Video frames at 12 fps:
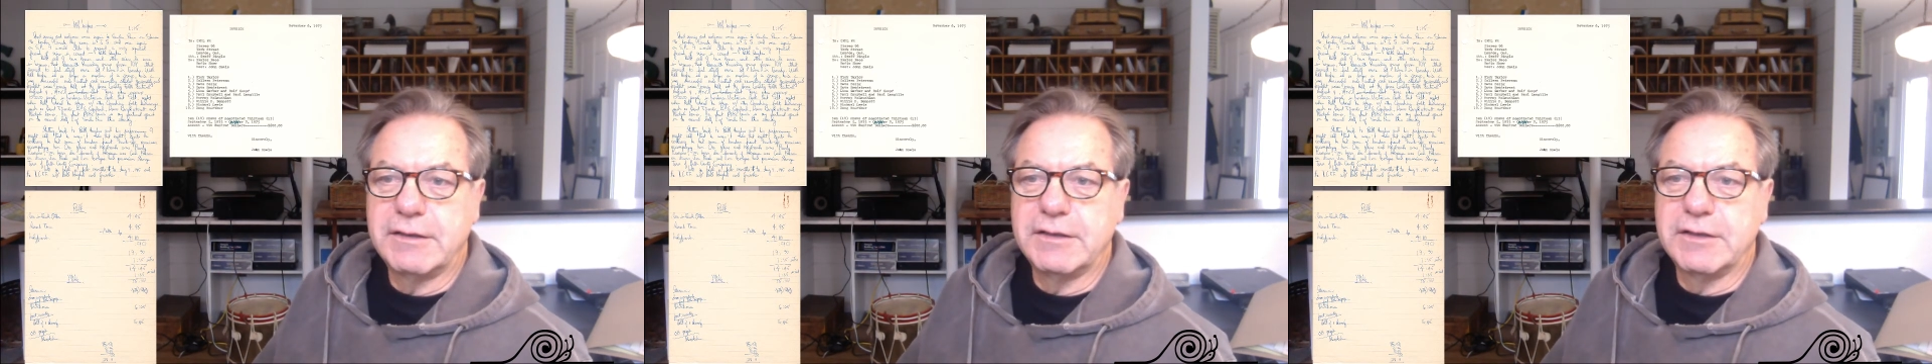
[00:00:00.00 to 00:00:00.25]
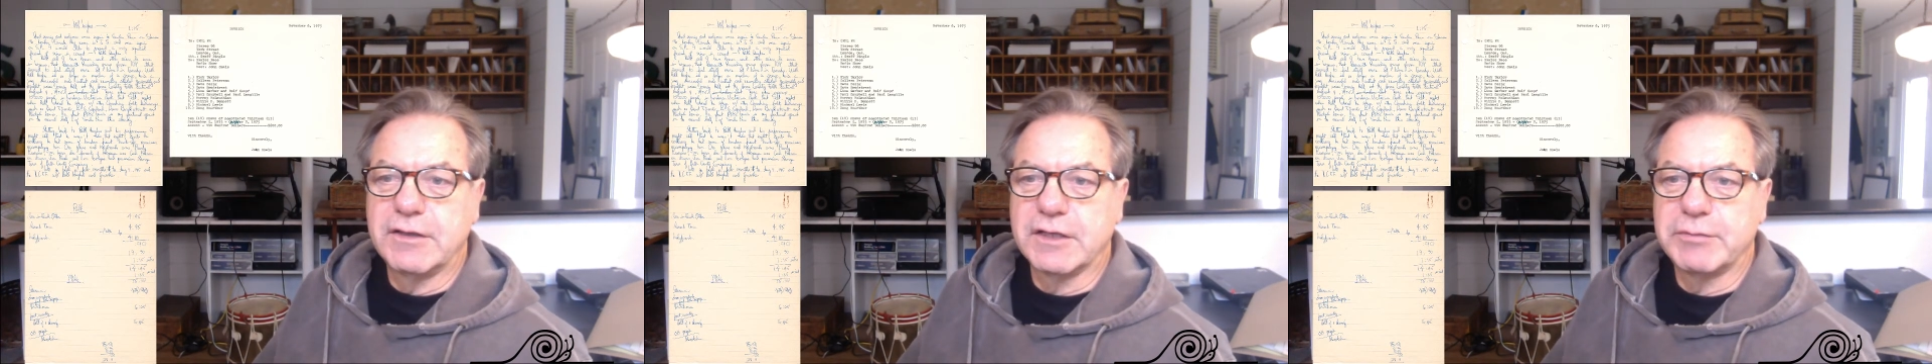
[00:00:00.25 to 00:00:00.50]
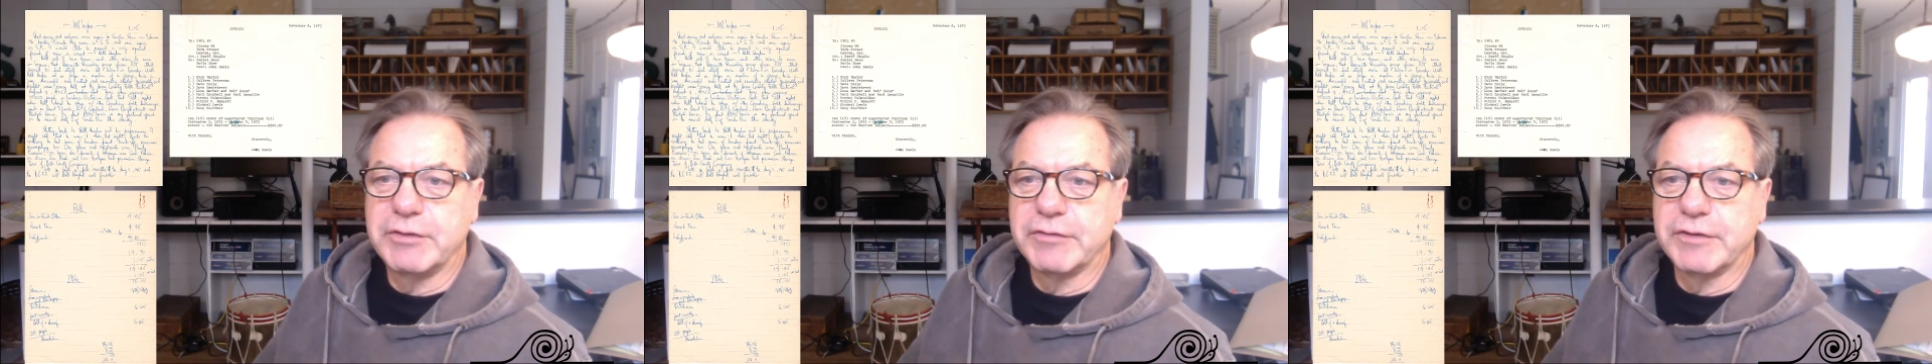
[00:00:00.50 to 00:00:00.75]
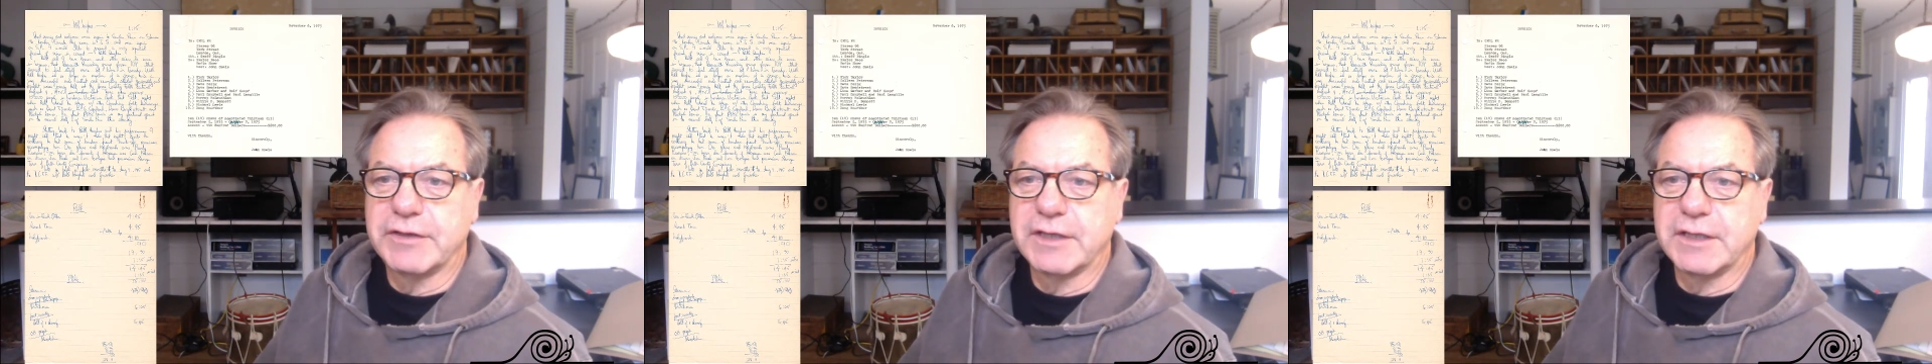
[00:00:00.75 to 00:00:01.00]
got to meet
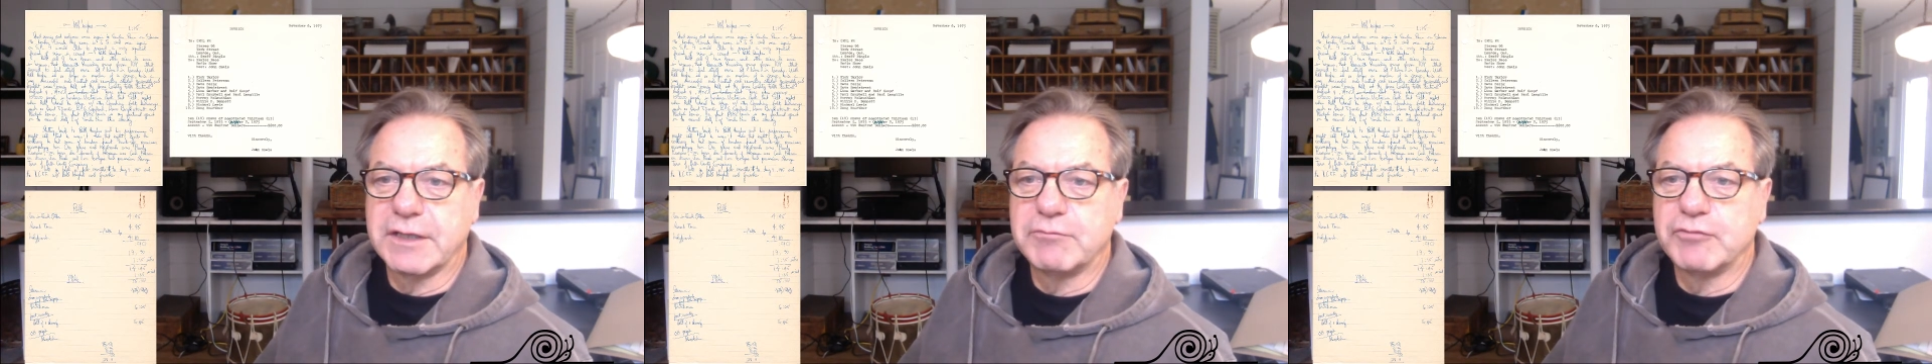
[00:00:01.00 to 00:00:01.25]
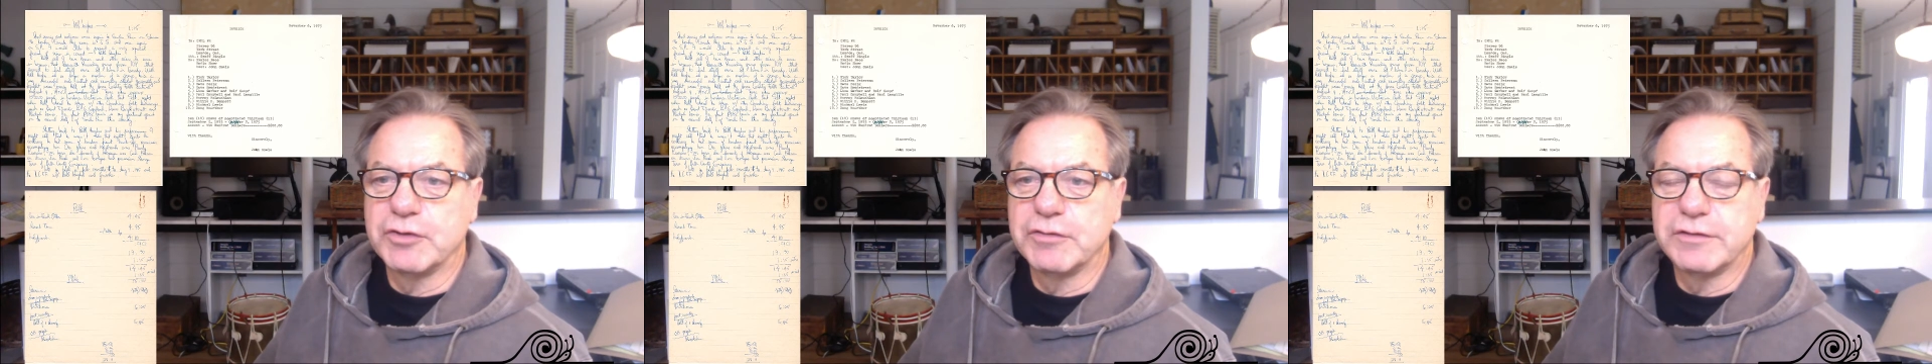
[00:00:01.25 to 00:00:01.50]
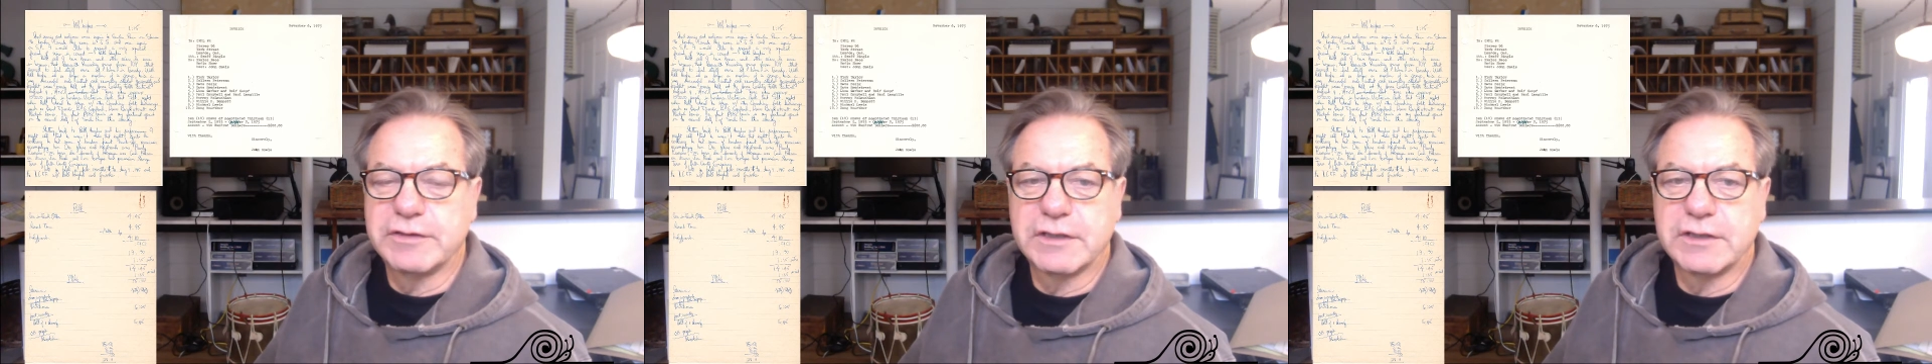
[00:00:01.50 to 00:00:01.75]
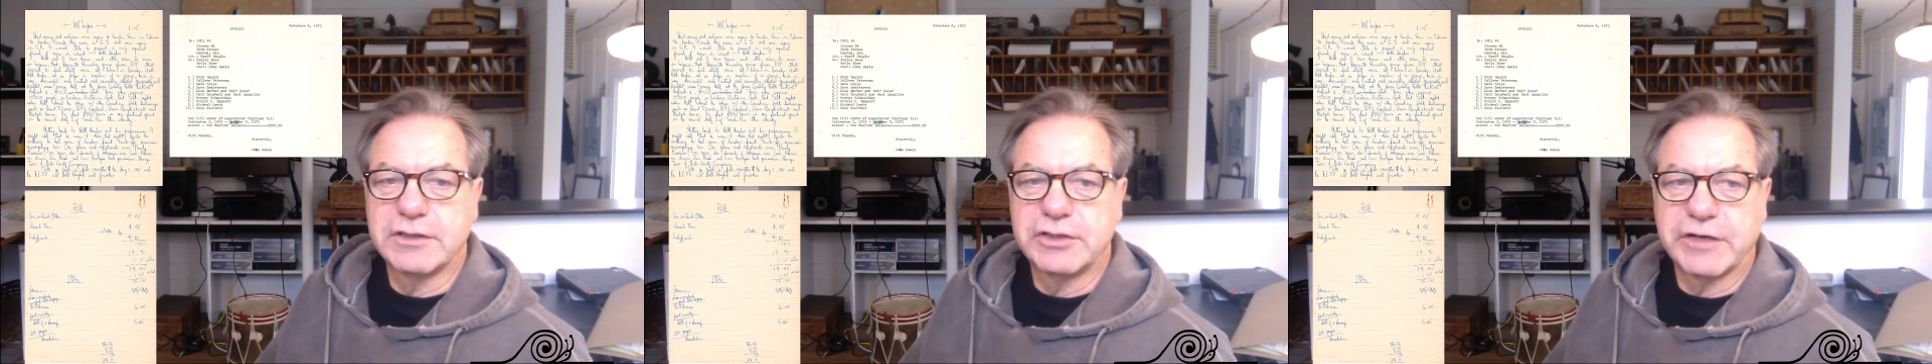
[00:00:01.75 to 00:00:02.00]
with Bruce
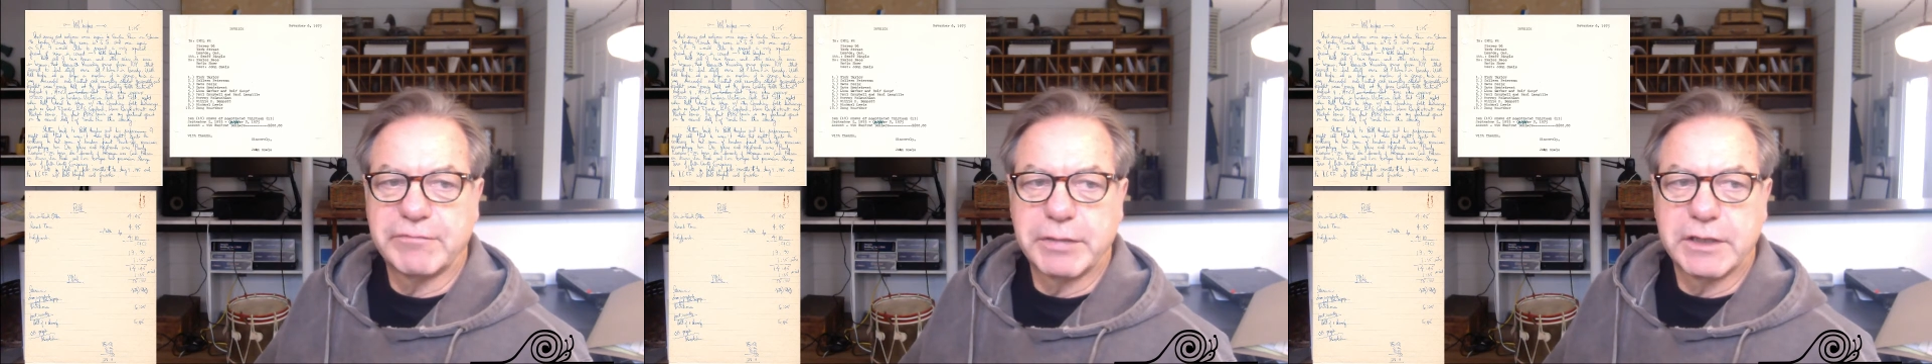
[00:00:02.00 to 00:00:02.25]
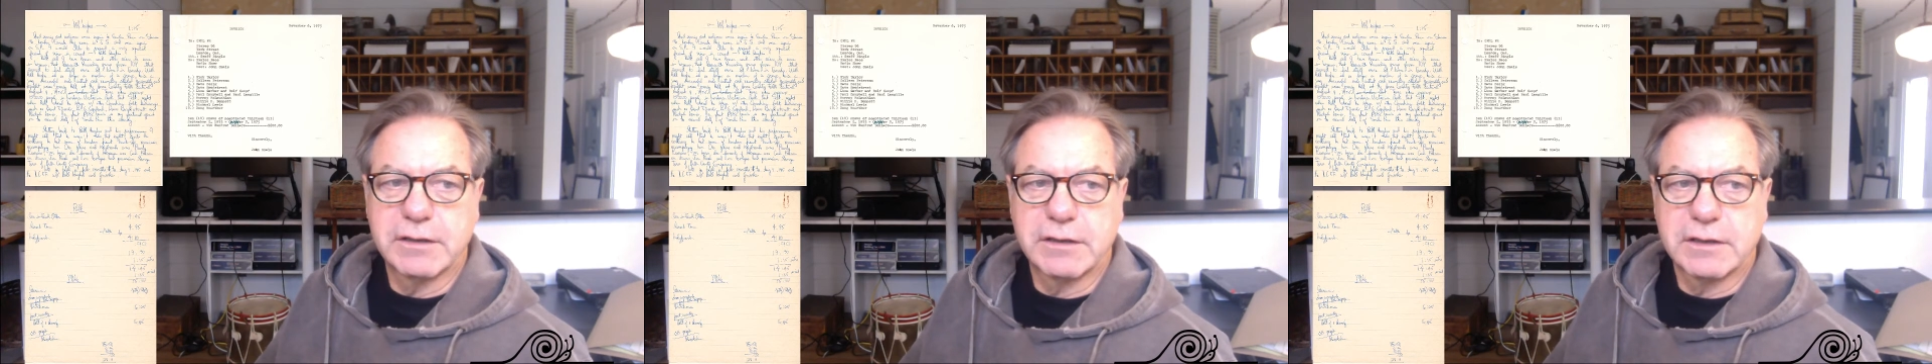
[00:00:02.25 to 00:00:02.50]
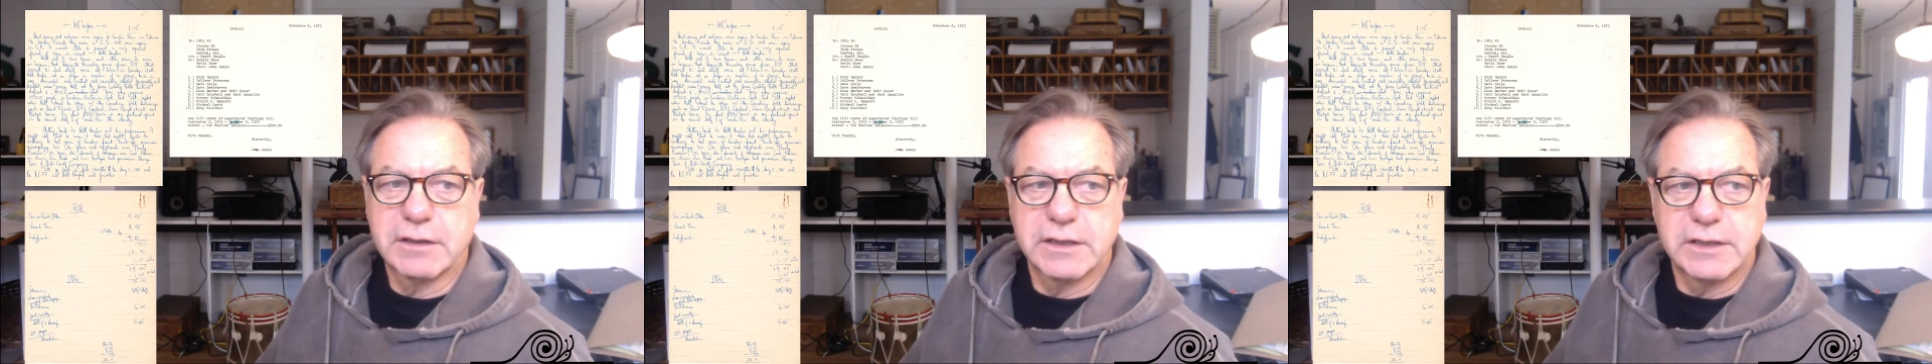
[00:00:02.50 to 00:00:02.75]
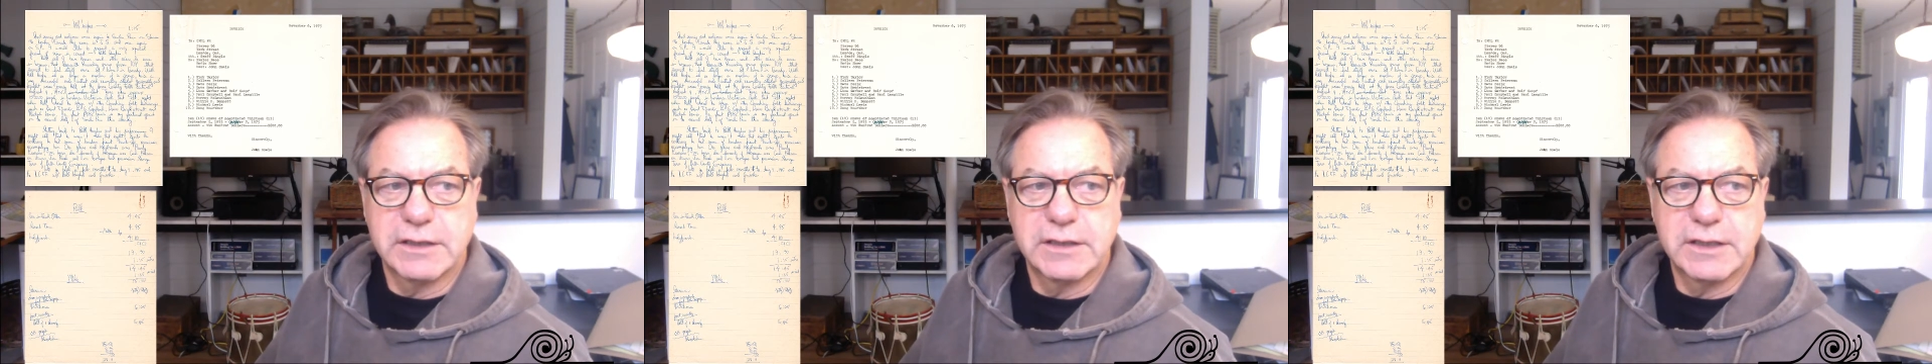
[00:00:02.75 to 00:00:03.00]
and Jeff Bingle,
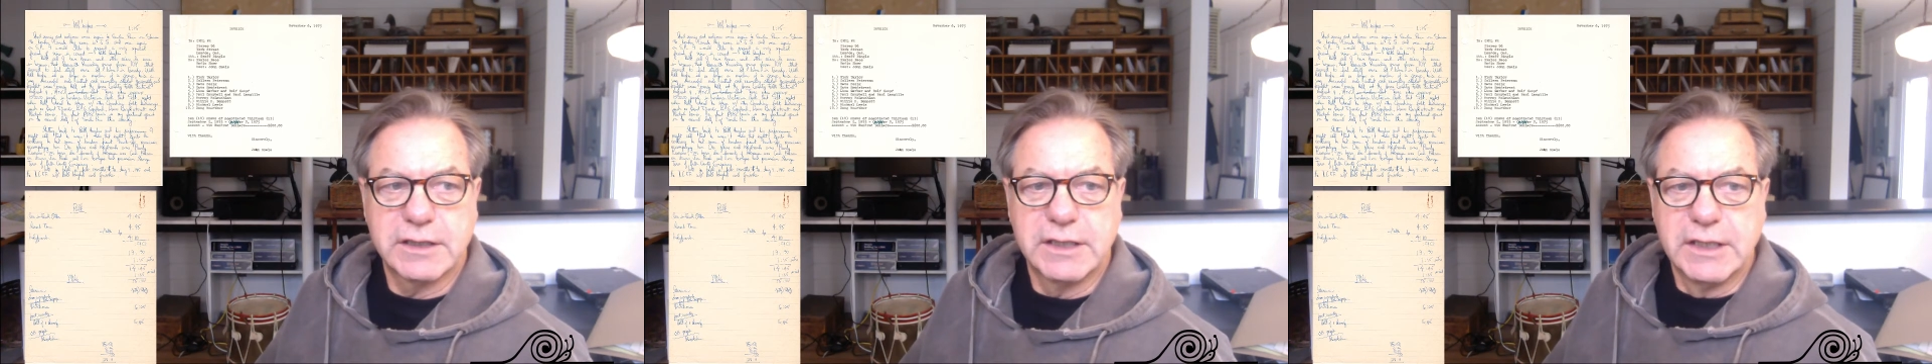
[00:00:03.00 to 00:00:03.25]
and